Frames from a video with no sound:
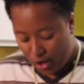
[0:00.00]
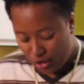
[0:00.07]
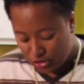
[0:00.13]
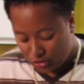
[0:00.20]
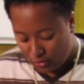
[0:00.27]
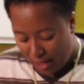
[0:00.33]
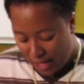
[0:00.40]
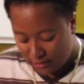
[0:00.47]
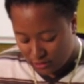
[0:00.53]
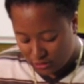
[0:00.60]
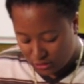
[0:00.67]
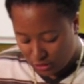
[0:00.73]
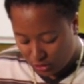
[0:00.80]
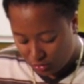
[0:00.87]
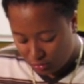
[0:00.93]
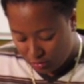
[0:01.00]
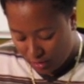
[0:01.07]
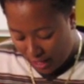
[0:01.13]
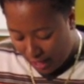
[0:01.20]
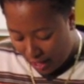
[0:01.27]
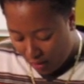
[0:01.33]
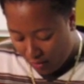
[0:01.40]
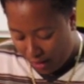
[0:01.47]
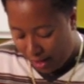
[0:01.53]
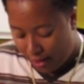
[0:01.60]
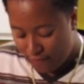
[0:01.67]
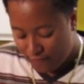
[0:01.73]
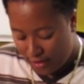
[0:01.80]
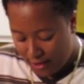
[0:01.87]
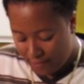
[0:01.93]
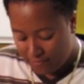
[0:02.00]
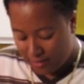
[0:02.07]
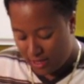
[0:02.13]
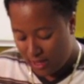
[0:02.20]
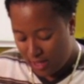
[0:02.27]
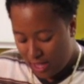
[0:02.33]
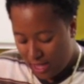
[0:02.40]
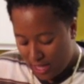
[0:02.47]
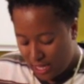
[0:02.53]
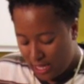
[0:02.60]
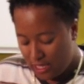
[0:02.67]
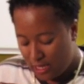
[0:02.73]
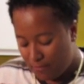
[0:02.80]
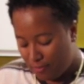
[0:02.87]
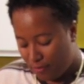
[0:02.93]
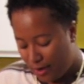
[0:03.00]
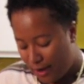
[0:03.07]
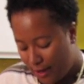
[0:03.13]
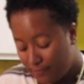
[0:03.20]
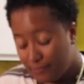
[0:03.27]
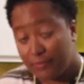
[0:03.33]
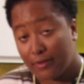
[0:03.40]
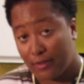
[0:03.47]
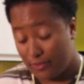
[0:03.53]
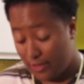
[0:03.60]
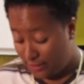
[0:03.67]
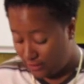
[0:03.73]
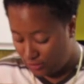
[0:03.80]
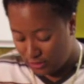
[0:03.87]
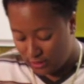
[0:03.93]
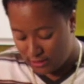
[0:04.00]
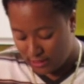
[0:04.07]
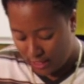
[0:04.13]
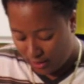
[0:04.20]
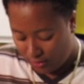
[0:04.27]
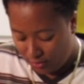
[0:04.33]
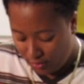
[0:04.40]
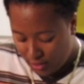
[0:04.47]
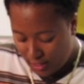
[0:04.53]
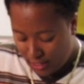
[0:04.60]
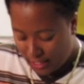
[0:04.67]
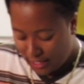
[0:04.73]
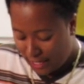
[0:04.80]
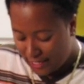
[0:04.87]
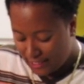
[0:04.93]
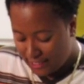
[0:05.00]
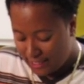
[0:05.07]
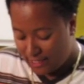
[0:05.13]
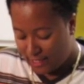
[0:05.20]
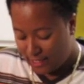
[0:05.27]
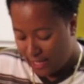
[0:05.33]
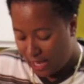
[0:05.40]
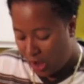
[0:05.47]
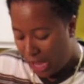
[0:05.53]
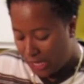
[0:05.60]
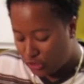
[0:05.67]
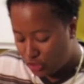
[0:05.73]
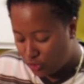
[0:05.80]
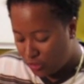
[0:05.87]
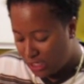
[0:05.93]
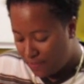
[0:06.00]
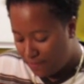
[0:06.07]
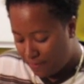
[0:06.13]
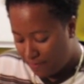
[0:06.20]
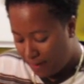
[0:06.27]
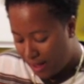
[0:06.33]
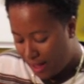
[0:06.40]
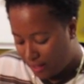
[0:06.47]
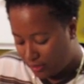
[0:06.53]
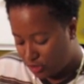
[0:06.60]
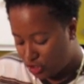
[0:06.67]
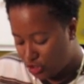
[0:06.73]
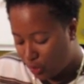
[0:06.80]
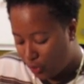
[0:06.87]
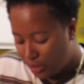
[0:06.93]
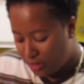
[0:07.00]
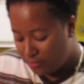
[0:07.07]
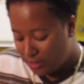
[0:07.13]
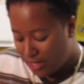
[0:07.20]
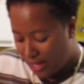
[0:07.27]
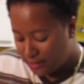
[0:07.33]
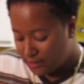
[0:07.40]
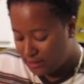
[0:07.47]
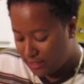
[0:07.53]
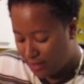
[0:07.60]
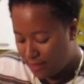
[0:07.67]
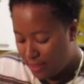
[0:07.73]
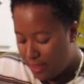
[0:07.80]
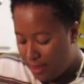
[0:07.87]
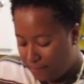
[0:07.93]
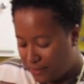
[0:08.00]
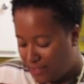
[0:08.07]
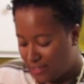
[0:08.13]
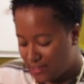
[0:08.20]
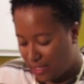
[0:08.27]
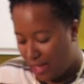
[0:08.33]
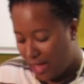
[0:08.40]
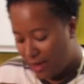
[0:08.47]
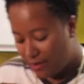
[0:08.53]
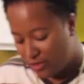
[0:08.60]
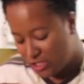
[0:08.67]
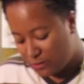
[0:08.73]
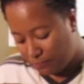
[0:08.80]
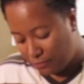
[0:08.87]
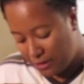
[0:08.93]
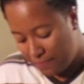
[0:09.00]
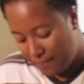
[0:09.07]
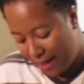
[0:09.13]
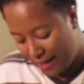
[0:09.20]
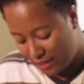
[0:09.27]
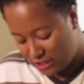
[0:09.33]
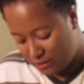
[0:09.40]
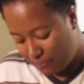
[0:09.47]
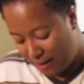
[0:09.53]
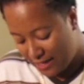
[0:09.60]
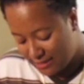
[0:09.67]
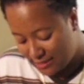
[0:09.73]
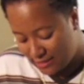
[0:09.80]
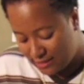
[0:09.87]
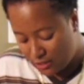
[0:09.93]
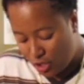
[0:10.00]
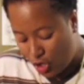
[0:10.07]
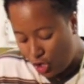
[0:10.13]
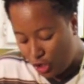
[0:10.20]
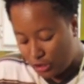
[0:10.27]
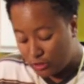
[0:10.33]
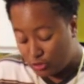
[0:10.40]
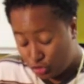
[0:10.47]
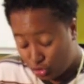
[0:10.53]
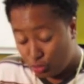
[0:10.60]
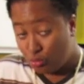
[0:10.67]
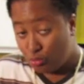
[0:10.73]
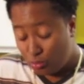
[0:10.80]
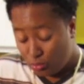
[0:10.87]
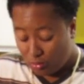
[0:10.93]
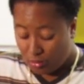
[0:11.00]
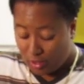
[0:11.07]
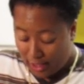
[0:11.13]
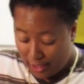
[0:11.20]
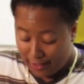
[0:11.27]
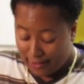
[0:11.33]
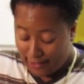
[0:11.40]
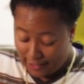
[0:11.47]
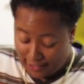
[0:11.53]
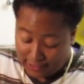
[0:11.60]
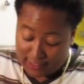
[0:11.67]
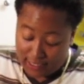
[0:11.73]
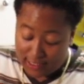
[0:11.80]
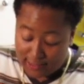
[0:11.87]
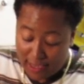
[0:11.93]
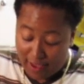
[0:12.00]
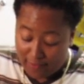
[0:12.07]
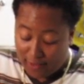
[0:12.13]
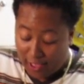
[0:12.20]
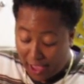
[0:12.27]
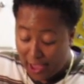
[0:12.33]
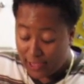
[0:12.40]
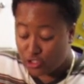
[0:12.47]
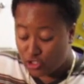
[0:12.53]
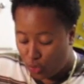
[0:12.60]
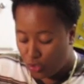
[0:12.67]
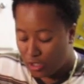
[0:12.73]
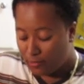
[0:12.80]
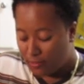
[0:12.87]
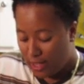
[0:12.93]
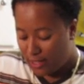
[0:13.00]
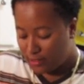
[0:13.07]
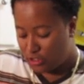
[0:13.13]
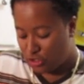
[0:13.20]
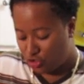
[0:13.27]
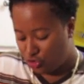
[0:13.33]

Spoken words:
So I just look through the aisle. I find me any brand that's on sale, and I get it. Now, I do keep in mind the sodium content, because a lot of these prepackaged spices it does have a high sodium content.